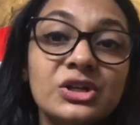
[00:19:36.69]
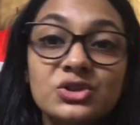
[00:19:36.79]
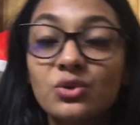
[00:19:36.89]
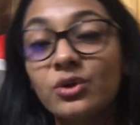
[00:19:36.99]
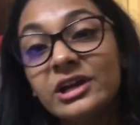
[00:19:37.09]

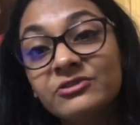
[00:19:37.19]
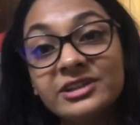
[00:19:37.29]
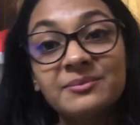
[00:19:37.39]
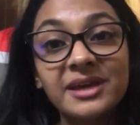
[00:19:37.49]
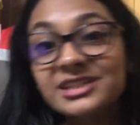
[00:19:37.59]
So if
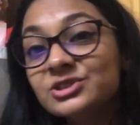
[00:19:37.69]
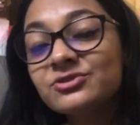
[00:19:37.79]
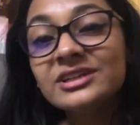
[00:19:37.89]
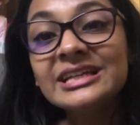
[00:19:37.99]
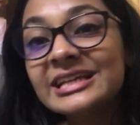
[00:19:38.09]
it makes you
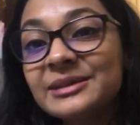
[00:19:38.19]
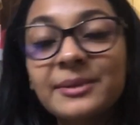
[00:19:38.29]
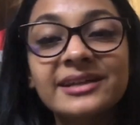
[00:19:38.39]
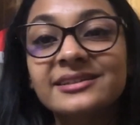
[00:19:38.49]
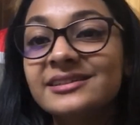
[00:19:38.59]
feel any
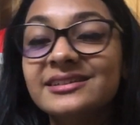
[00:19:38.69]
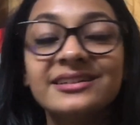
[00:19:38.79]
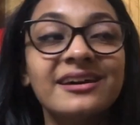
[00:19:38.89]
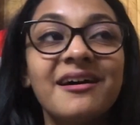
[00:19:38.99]
better,